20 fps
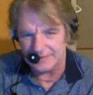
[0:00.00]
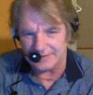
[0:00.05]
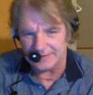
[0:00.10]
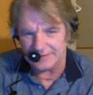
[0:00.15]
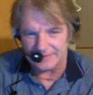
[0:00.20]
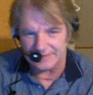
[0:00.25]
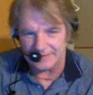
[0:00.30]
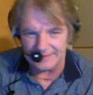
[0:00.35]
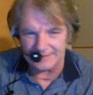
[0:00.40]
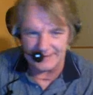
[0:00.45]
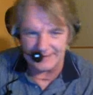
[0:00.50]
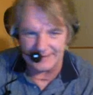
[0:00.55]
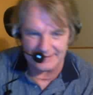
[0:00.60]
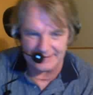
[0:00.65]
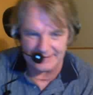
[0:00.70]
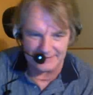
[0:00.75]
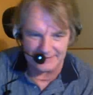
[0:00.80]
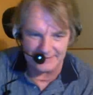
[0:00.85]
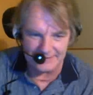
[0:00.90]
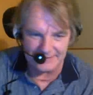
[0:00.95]
on that
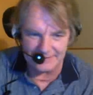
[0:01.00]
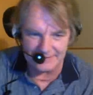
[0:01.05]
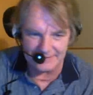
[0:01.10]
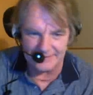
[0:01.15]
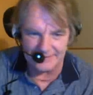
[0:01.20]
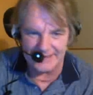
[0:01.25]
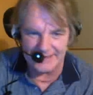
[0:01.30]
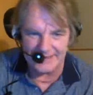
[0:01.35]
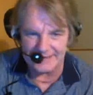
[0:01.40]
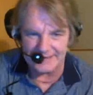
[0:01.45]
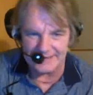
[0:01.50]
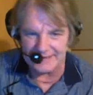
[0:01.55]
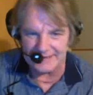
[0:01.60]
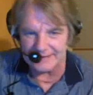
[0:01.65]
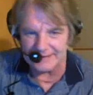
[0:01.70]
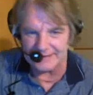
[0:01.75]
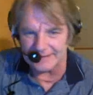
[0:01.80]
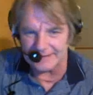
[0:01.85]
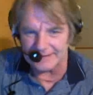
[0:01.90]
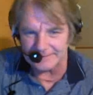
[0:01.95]
bag down
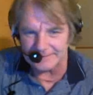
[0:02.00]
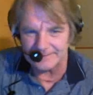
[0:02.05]
there.